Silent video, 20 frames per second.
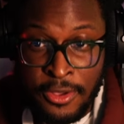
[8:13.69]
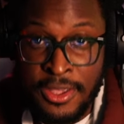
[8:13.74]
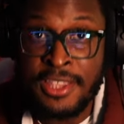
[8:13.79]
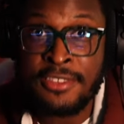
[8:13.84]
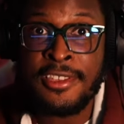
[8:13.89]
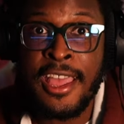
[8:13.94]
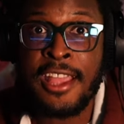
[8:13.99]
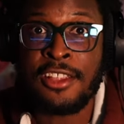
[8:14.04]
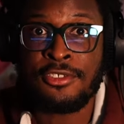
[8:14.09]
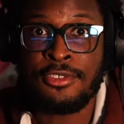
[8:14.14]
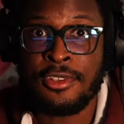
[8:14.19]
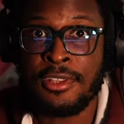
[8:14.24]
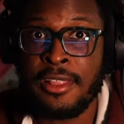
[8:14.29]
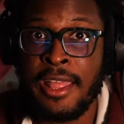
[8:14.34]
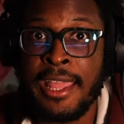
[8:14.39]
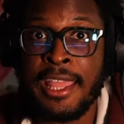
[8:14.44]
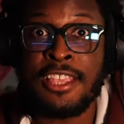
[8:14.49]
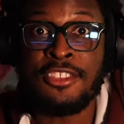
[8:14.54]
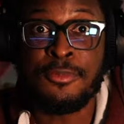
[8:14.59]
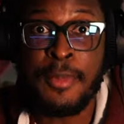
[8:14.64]
He's actually
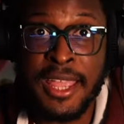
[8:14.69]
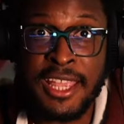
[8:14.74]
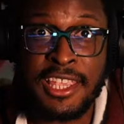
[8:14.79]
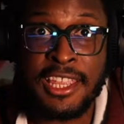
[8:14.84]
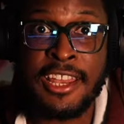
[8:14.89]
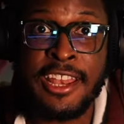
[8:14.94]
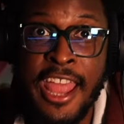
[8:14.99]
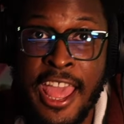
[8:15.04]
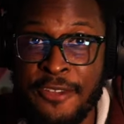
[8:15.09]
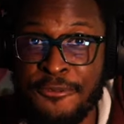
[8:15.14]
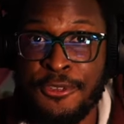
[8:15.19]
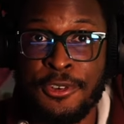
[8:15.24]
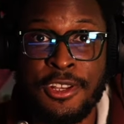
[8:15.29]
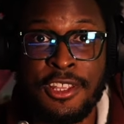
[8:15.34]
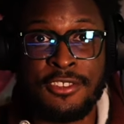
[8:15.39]
like, he's making an effort.